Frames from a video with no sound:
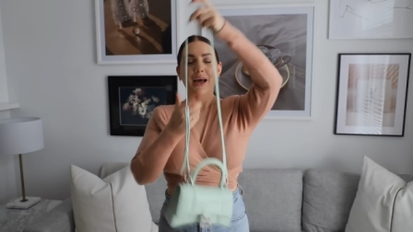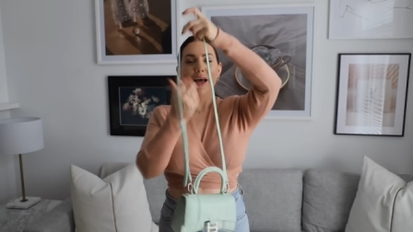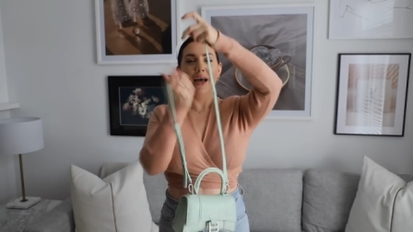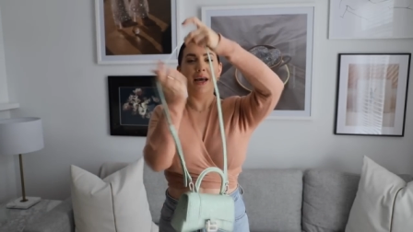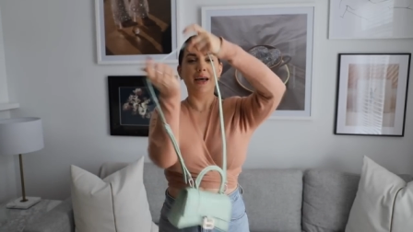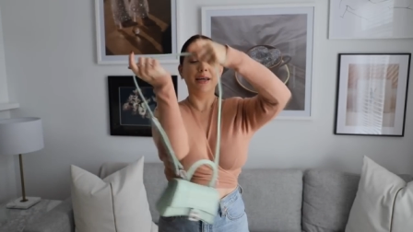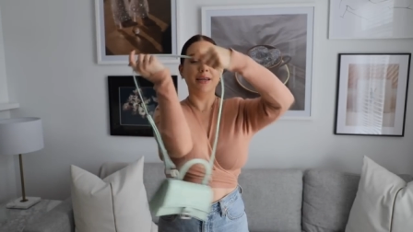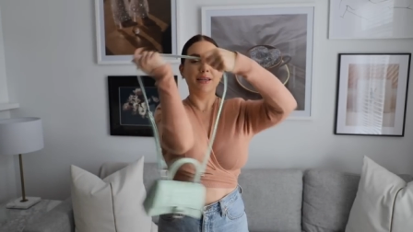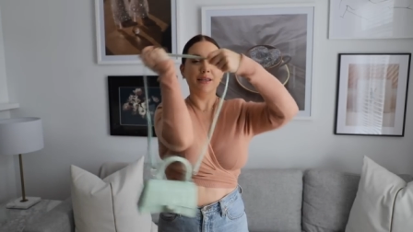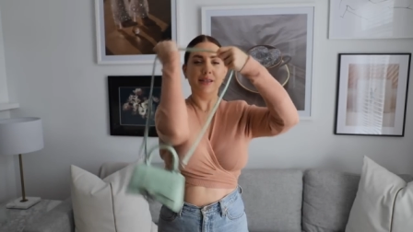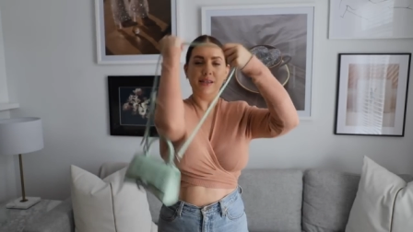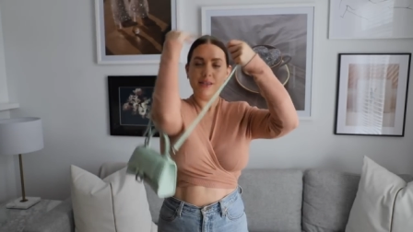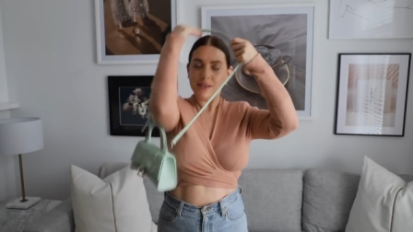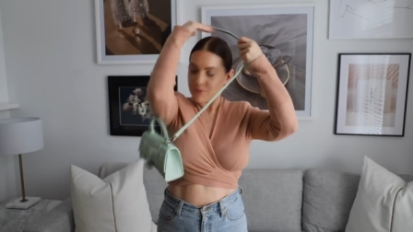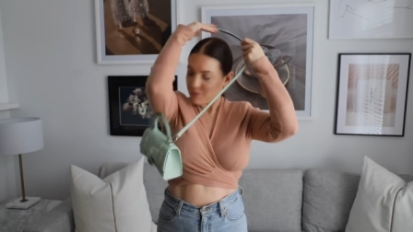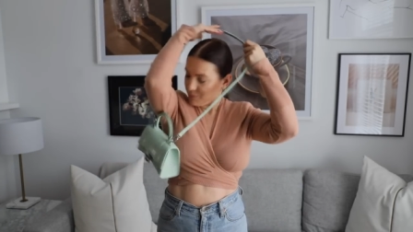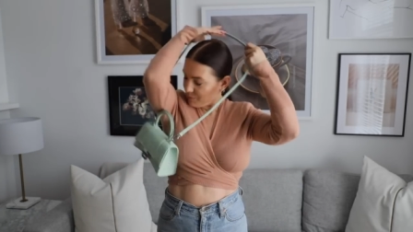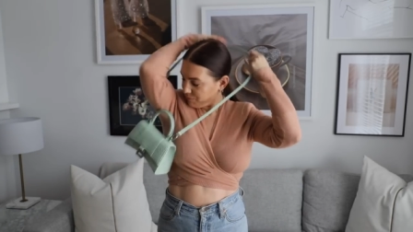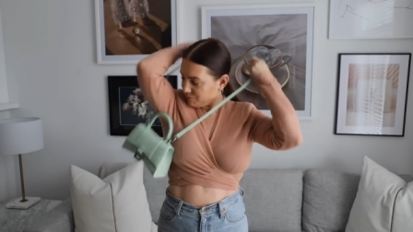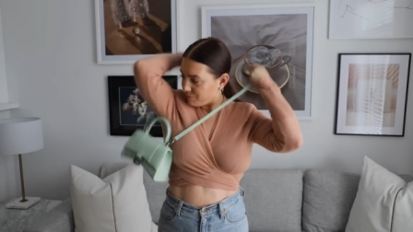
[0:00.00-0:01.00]
and
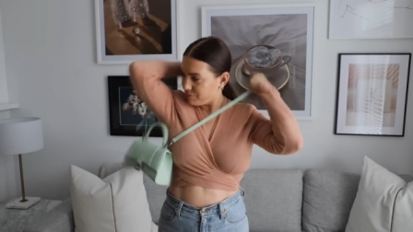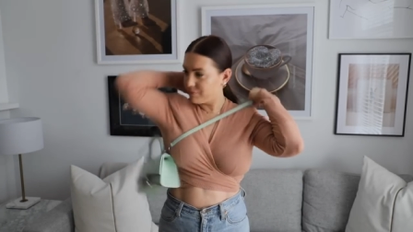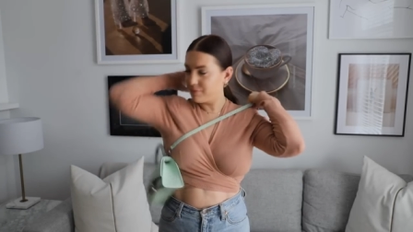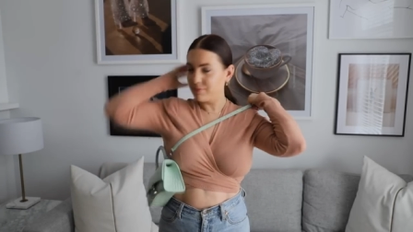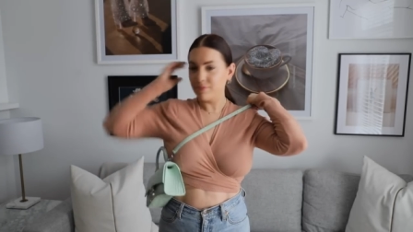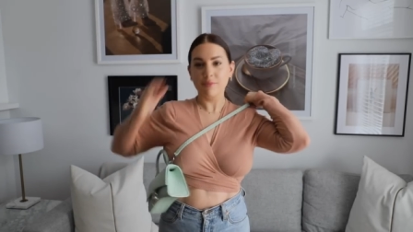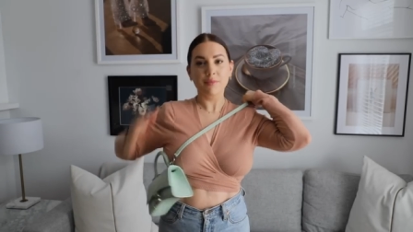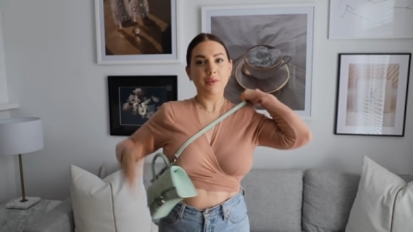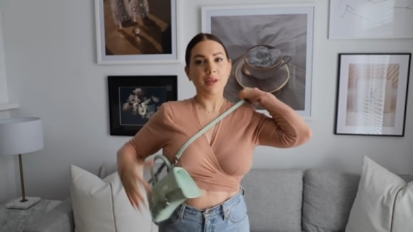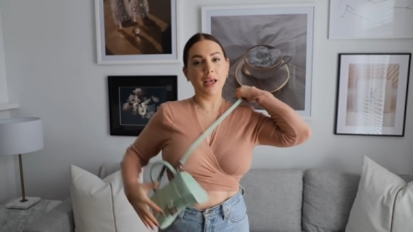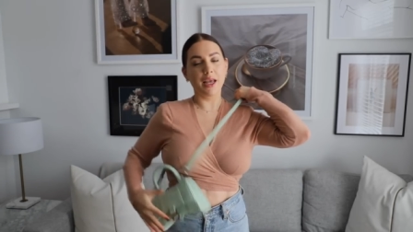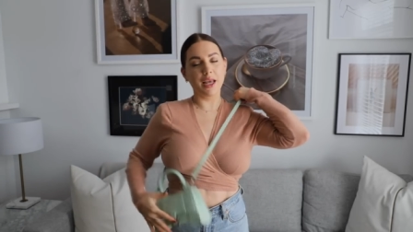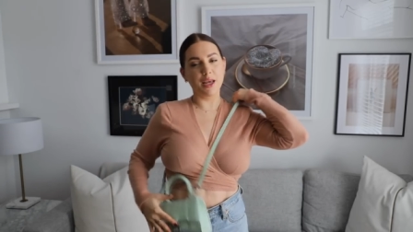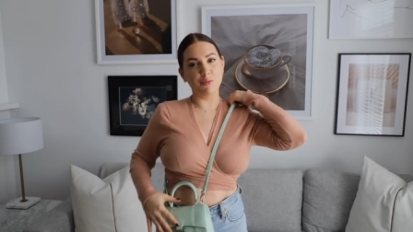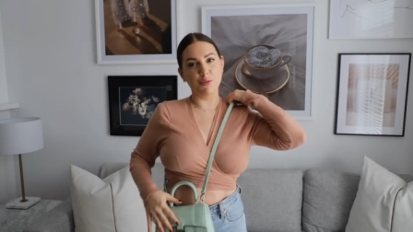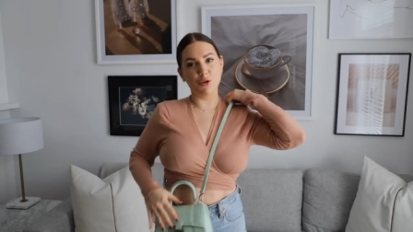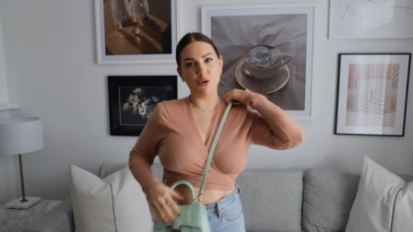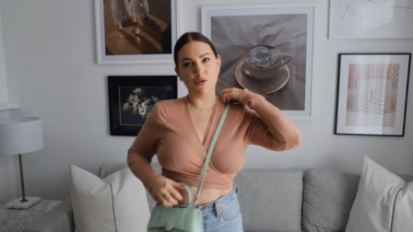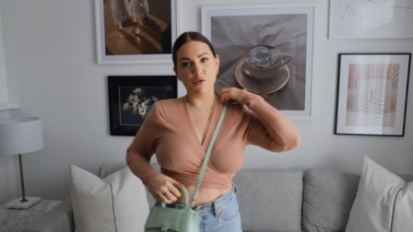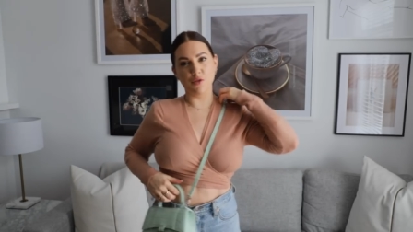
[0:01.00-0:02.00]

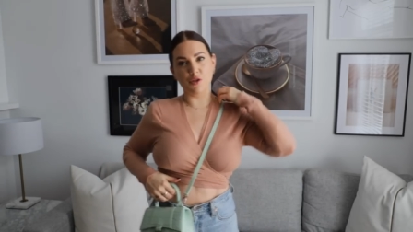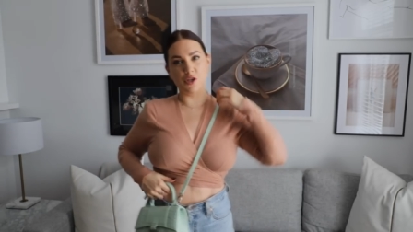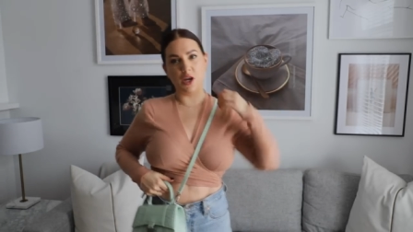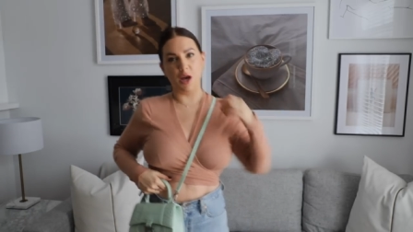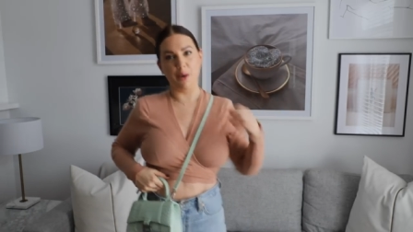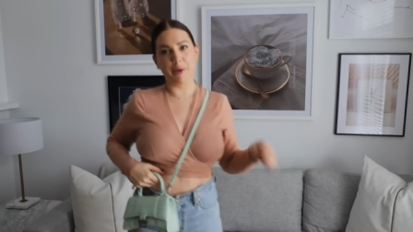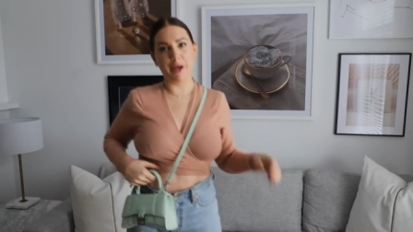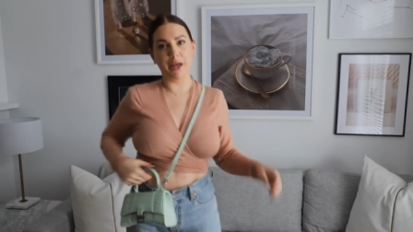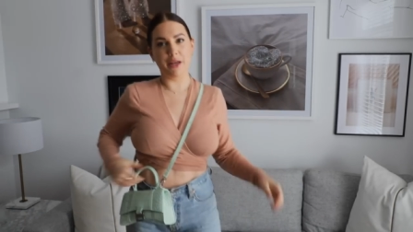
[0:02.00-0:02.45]
a beautiful top